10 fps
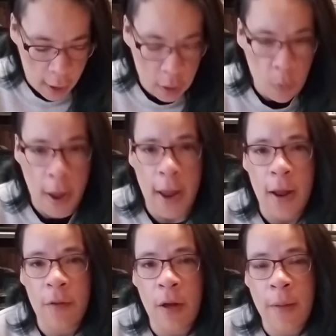
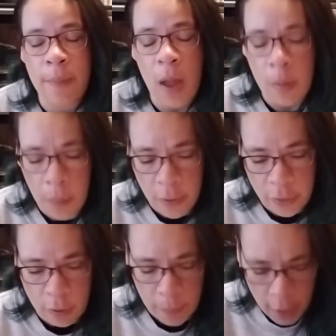Anyway, I
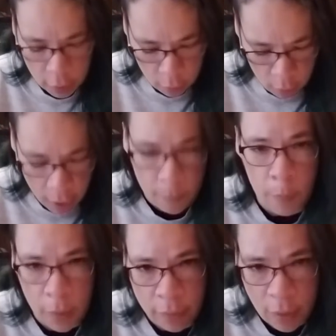bought this pattern. I am
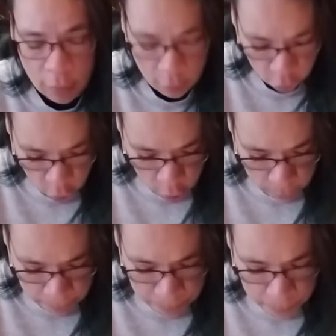a part of that stitch
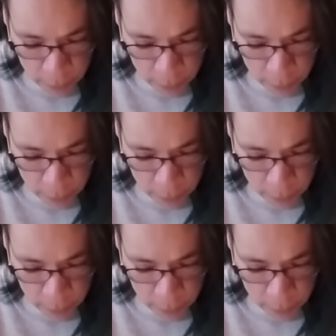along.